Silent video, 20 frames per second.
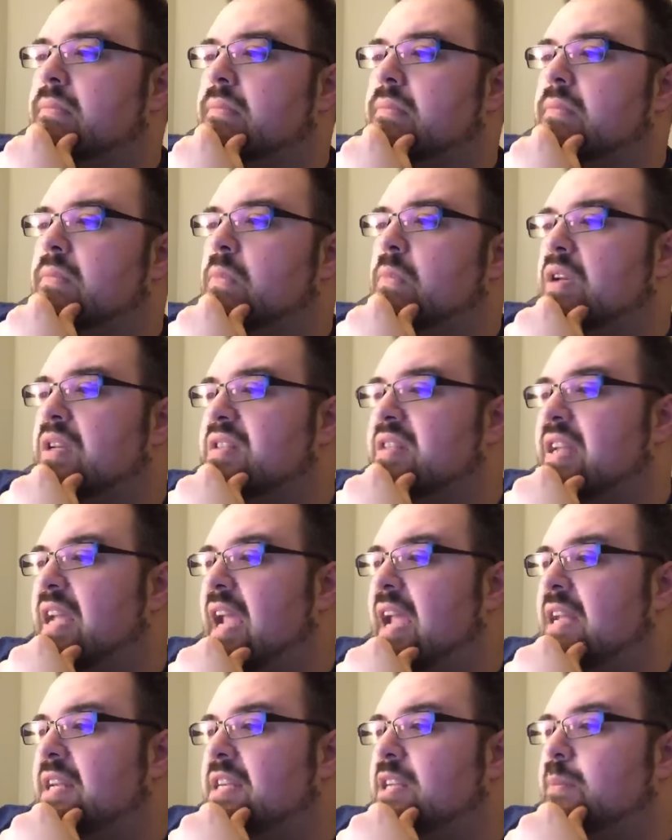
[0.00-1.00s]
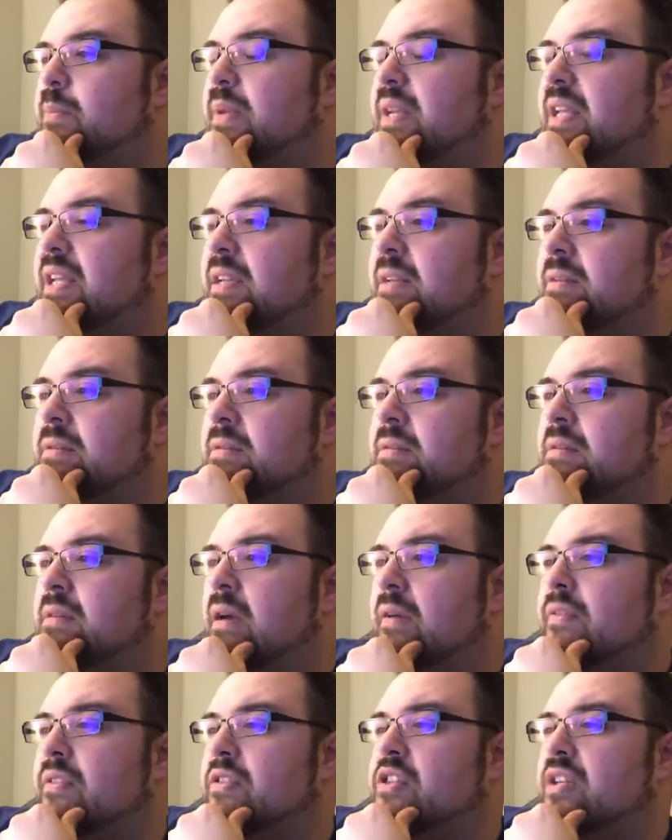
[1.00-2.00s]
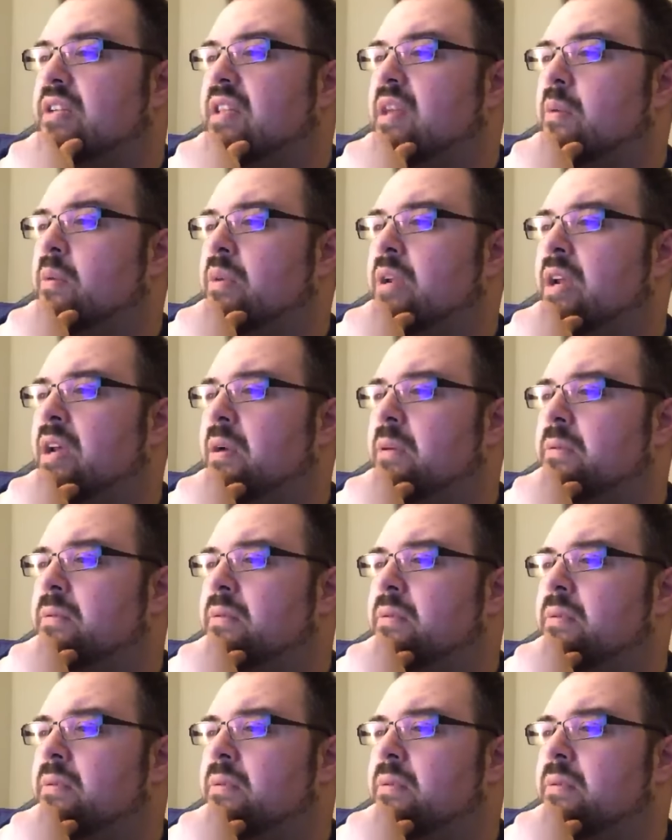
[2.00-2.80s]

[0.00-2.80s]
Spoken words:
What is it? Anti-beacon? I'll have to check that one out.